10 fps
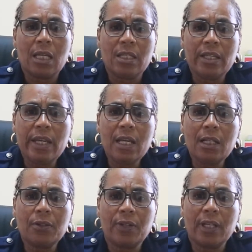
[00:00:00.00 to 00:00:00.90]

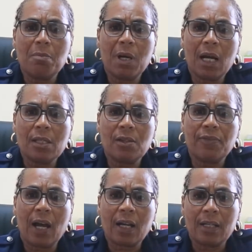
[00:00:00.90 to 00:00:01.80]
Yield to the demands of
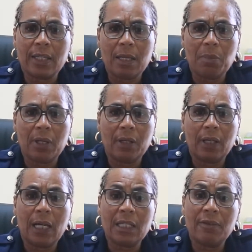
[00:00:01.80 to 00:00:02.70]
academia
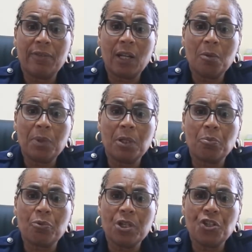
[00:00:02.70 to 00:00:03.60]
and develop an
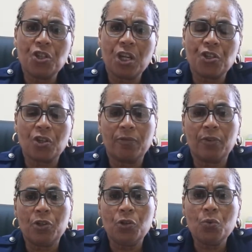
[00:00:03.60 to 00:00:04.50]
appreciation
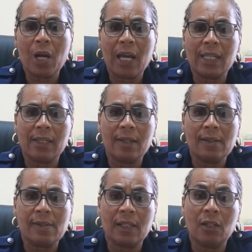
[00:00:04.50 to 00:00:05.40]
for new
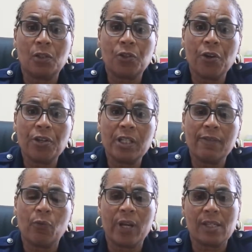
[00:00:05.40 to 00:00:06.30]
ideas and
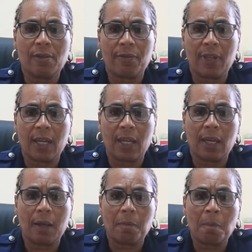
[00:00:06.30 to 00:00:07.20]
alternative ways of
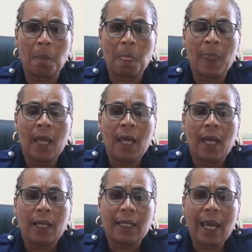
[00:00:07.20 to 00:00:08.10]
thinking.
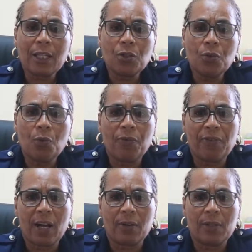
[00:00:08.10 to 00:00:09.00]
Get to know
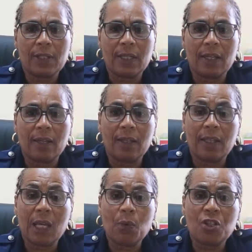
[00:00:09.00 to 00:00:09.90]
faculty.
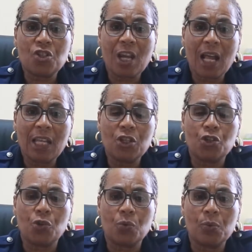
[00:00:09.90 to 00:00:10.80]
They will
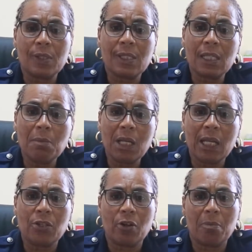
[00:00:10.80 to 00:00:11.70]
challenge you,
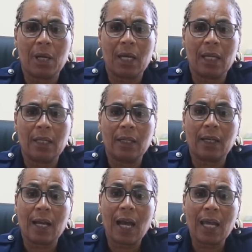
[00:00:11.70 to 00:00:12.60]
stimulate your mind,
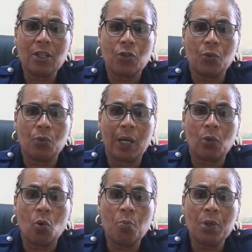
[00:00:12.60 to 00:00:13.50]
guide you,
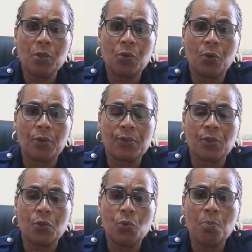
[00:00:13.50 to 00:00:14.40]
and open doors
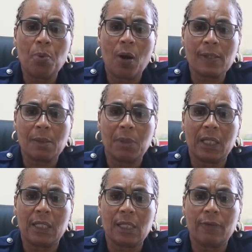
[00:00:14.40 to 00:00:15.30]
to new
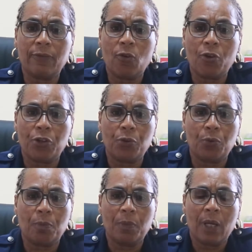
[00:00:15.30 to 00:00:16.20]
possibilities for
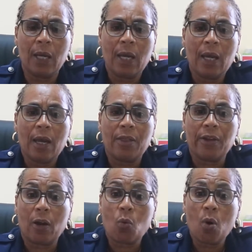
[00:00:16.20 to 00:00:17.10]
you.
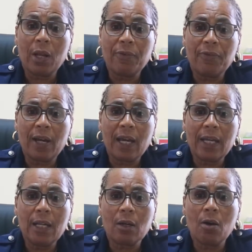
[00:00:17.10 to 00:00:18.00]
They are
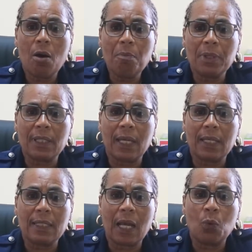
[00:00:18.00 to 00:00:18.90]
qualified,
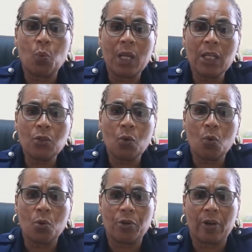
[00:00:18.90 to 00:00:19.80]
competent, and willing to
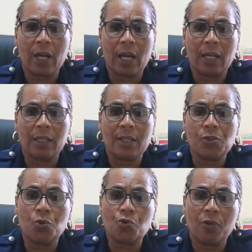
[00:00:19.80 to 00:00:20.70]
hold your hand
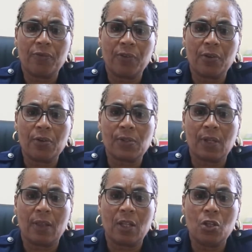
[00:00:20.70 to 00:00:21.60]
as you traverse
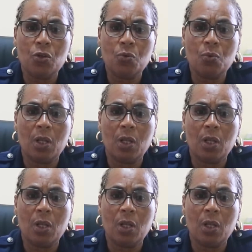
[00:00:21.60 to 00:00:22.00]
the new